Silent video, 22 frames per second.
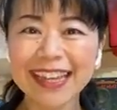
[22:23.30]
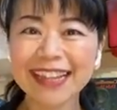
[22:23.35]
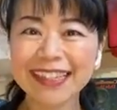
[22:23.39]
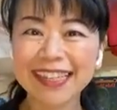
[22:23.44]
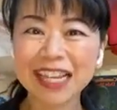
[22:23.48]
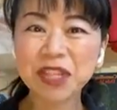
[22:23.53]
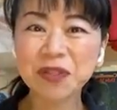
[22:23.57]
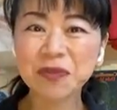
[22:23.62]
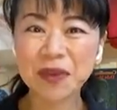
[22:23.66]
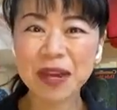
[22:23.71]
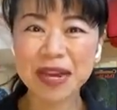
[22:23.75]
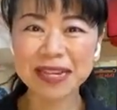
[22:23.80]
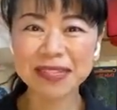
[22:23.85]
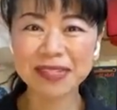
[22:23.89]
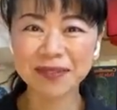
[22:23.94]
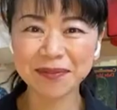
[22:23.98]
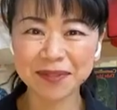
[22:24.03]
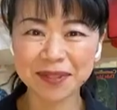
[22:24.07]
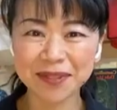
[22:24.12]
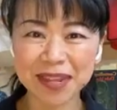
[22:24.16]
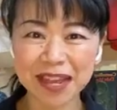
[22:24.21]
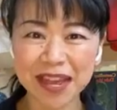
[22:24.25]
that's why
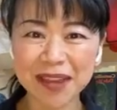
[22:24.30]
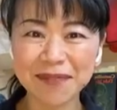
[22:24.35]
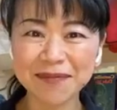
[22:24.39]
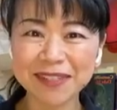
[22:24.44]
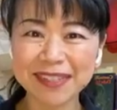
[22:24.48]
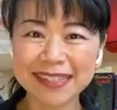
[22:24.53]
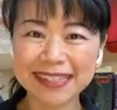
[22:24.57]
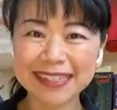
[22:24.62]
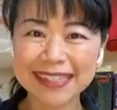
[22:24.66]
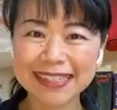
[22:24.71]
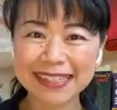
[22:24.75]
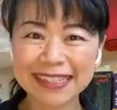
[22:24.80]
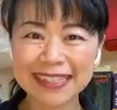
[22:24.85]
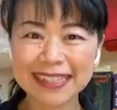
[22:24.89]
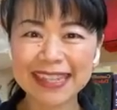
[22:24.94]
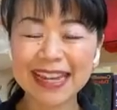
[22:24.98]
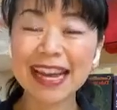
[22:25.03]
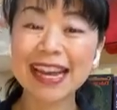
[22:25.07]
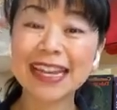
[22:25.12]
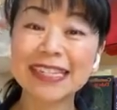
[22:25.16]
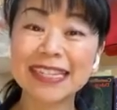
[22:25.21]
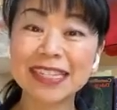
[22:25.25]
sometimes
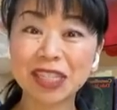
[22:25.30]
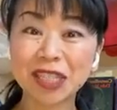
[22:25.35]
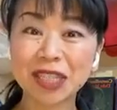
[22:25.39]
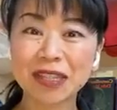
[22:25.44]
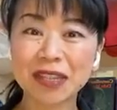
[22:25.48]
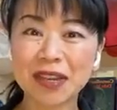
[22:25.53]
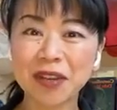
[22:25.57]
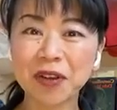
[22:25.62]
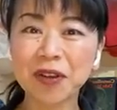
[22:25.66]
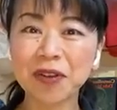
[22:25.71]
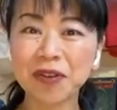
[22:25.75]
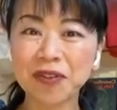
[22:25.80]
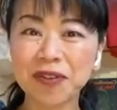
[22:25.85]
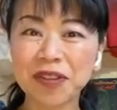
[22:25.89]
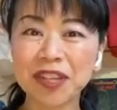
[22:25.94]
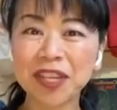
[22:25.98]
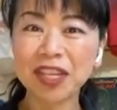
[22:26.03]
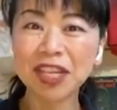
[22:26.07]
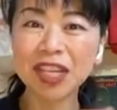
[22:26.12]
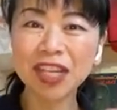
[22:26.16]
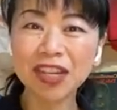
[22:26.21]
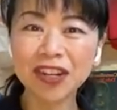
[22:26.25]
I just go
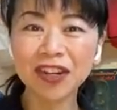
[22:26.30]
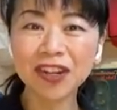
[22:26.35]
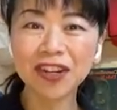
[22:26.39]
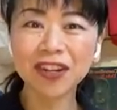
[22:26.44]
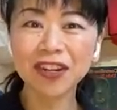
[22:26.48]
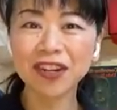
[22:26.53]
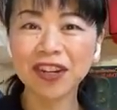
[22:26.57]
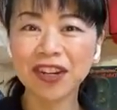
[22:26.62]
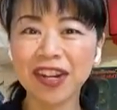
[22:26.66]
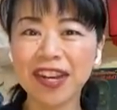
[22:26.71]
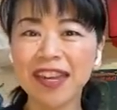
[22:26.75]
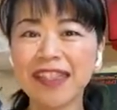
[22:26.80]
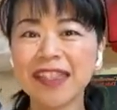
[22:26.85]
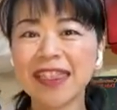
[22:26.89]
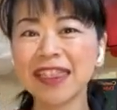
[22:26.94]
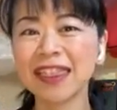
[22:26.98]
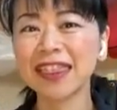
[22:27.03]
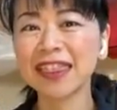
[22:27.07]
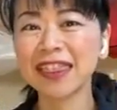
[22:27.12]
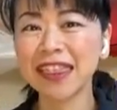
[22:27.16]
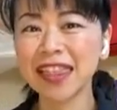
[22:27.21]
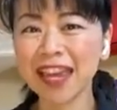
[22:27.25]
here and
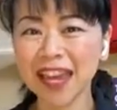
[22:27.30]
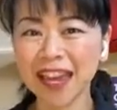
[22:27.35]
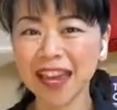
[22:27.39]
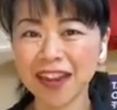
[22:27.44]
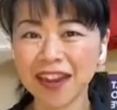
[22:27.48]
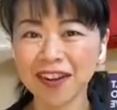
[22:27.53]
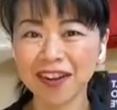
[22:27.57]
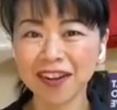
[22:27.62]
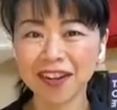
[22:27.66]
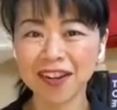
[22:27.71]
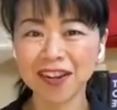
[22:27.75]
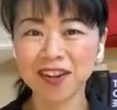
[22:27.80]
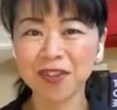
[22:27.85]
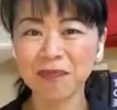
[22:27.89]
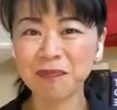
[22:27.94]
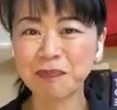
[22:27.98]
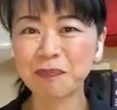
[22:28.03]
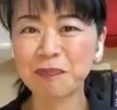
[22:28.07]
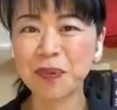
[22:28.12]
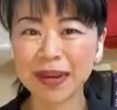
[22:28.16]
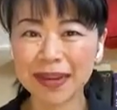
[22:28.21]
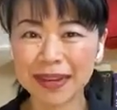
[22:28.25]

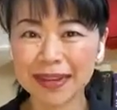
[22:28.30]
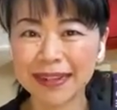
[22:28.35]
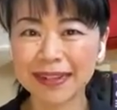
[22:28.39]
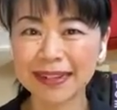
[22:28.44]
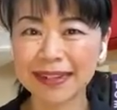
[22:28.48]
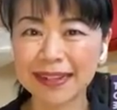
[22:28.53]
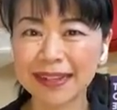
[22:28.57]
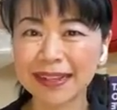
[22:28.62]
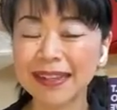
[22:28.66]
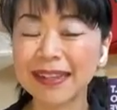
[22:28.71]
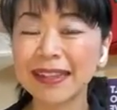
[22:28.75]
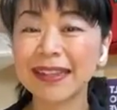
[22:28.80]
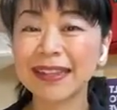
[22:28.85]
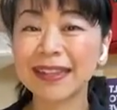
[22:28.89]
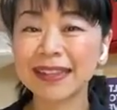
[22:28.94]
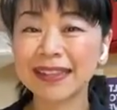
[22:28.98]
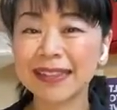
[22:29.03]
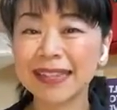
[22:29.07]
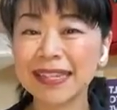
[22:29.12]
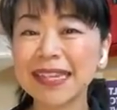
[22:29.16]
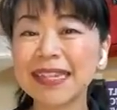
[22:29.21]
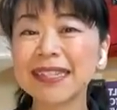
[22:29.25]
there. But
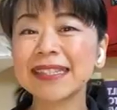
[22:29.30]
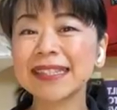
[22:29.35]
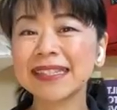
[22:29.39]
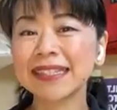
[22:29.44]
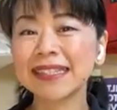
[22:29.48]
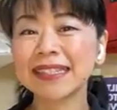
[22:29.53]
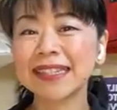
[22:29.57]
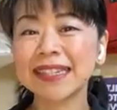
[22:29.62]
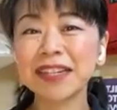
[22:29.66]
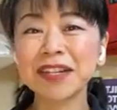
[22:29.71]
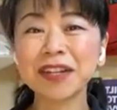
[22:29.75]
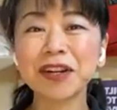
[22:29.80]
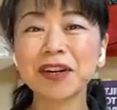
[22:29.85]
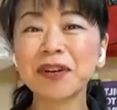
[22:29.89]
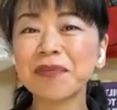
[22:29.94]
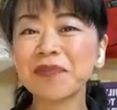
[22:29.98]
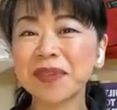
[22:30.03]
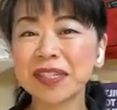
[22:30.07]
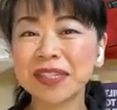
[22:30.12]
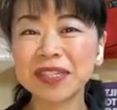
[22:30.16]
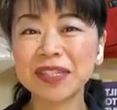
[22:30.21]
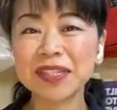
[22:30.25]
this,
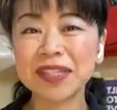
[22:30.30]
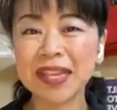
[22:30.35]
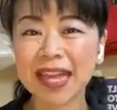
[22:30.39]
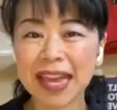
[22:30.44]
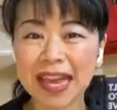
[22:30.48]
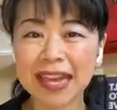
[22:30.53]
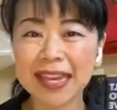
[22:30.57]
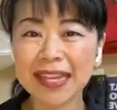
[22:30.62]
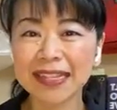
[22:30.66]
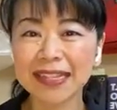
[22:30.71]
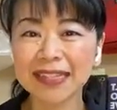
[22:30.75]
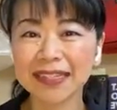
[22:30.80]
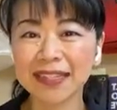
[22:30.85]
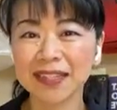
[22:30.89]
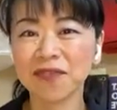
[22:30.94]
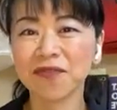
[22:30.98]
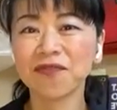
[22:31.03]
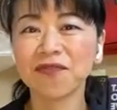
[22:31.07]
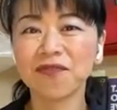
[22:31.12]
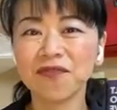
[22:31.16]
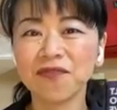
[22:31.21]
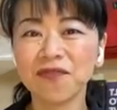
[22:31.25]
mistakes
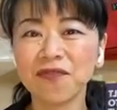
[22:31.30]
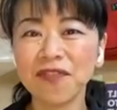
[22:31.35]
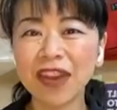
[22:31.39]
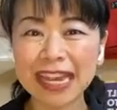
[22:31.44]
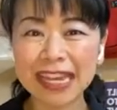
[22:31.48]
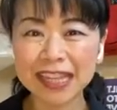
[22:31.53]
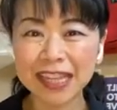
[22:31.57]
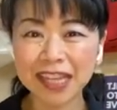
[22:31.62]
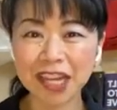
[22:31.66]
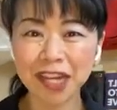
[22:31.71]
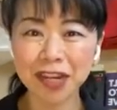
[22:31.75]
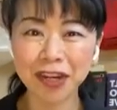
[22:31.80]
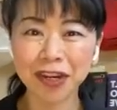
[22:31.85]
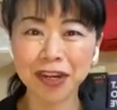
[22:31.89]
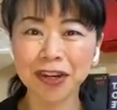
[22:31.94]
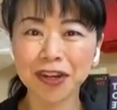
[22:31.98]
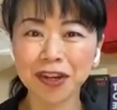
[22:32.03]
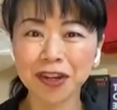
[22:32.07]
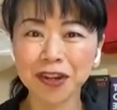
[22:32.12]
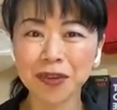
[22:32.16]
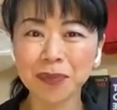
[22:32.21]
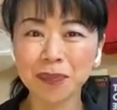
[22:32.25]
and
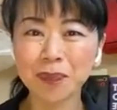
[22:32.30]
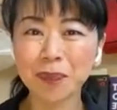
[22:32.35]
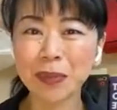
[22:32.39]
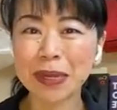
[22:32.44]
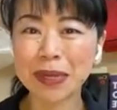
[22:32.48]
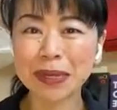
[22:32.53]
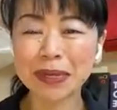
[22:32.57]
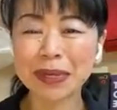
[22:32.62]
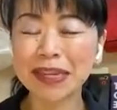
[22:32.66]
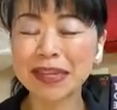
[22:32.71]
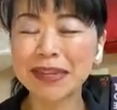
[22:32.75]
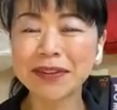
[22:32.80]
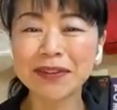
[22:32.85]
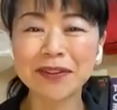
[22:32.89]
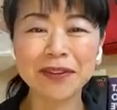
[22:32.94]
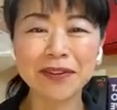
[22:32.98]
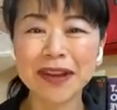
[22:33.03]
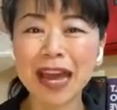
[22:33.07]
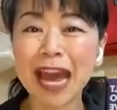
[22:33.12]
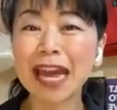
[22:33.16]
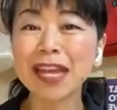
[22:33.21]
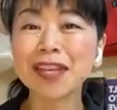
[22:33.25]
failure. But,
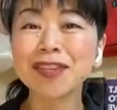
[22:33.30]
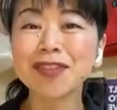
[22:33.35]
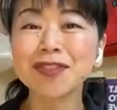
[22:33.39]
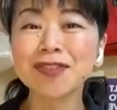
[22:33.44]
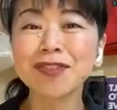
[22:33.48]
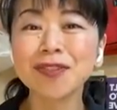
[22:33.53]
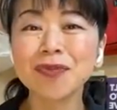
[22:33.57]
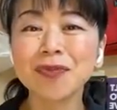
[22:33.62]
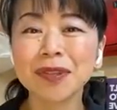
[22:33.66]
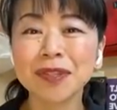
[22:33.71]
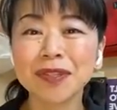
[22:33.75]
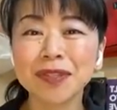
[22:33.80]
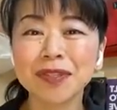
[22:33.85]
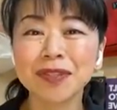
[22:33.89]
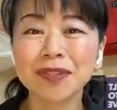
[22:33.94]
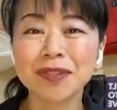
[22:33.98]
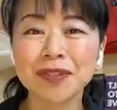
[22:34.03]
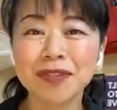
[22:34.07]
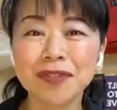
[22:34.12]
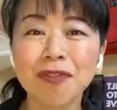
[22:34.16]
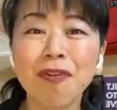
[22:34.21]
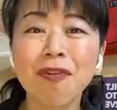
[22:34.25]
I used to be
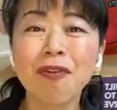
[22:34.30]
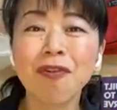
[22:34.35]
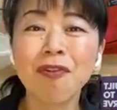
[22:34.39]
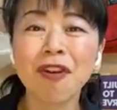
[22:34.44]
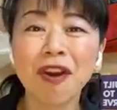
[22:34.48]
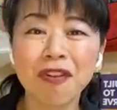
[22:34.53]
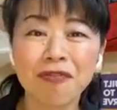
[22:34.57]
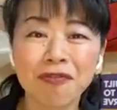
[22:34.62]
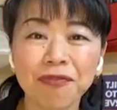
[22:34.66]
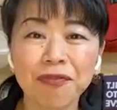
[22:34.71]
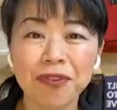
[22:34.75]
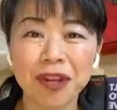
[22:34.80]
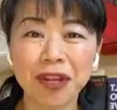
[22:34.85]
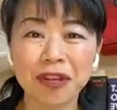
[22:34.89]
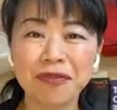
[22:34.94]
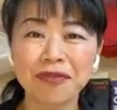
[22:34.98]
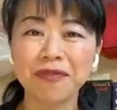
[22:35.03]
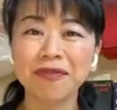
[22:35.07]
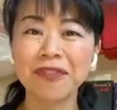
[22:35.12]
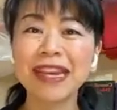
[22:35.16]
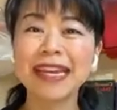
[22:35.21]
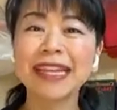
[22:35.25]
so afraid
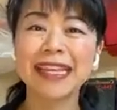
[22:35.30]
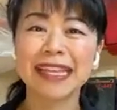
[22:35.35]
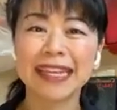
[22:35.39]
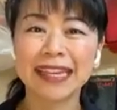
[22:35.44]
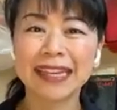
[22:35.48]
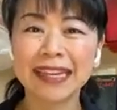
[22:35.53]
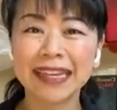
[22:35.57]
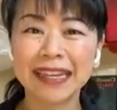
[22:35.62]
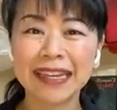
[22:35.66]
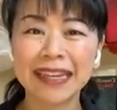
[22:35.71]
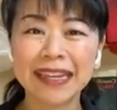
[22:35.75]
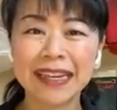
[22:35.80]
of failing,